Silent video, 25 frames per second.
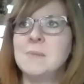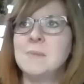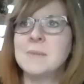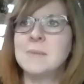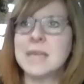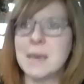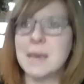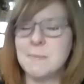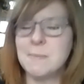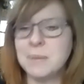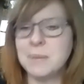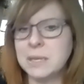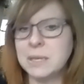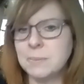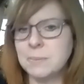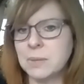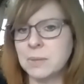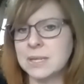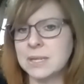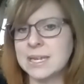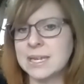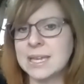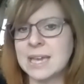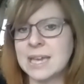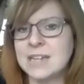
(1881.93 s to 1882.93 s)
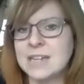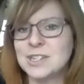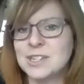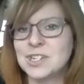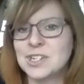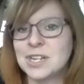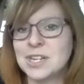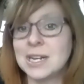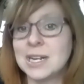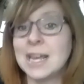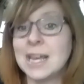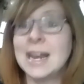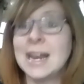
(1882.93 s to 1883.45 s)
Get people
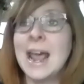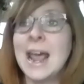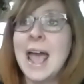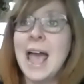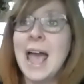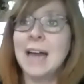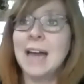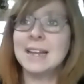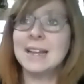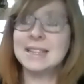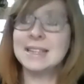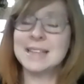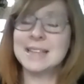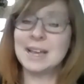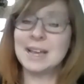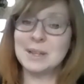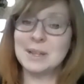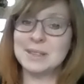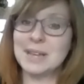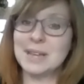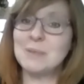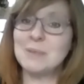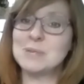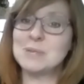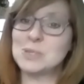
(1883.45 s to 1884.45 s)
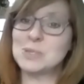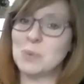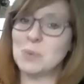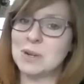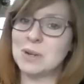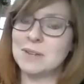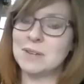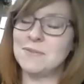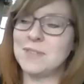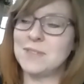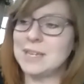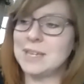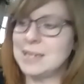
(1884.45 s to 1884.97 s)
engaged in it. And I got that was one
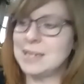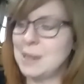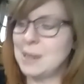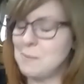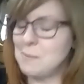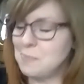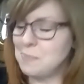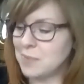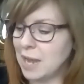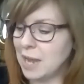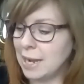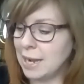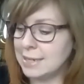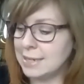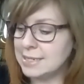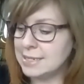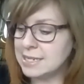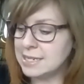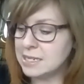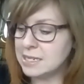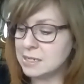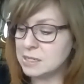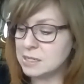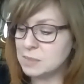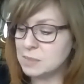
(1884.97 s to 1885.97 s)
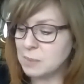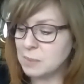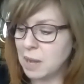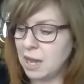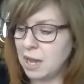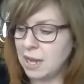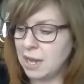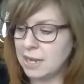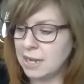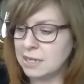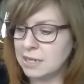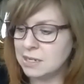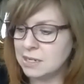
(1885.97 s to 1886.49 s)
of the ideas
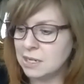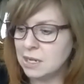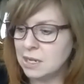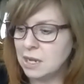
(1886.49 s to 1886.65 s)
behind